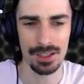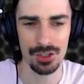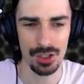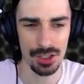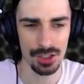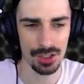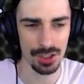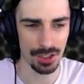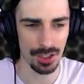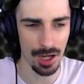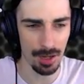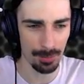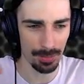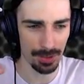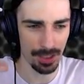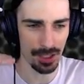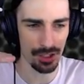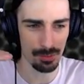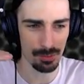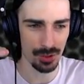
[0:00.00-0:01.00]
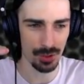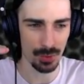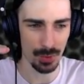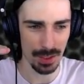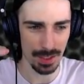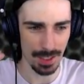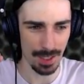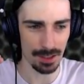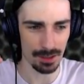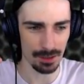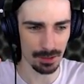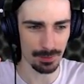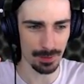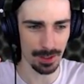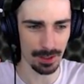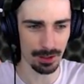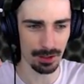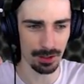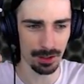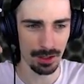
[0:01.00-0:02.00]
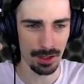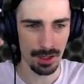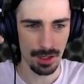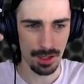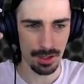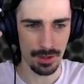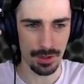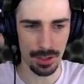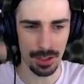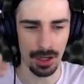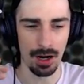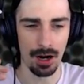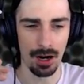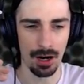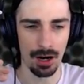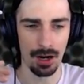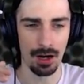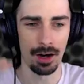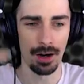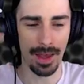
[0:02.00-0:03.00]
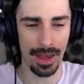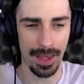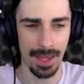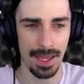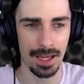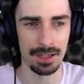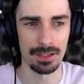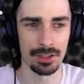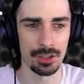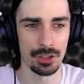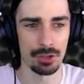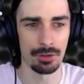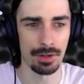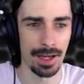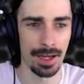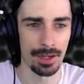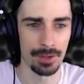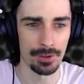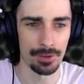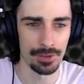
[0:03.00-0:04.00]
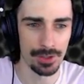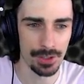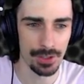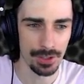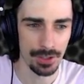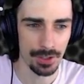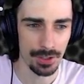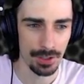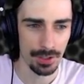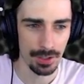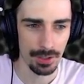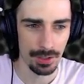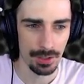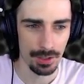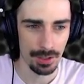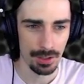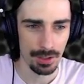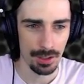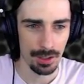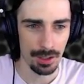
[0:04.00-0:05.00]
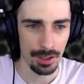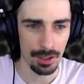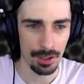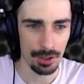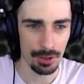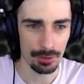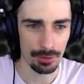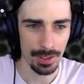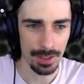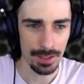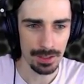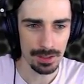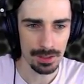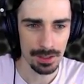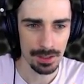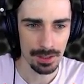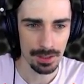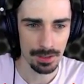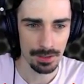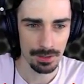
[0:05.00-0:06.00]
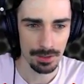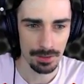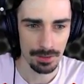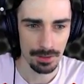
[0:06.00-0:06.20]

it's just the combination between the elevator, the car, and the ground. All right.